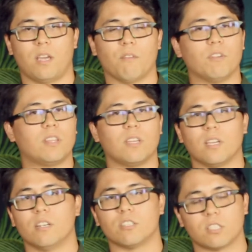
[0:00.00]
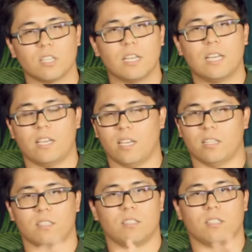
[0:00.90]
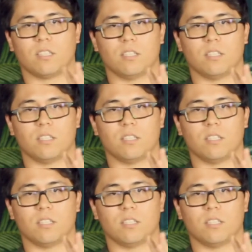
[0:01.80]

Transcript: Everything else it's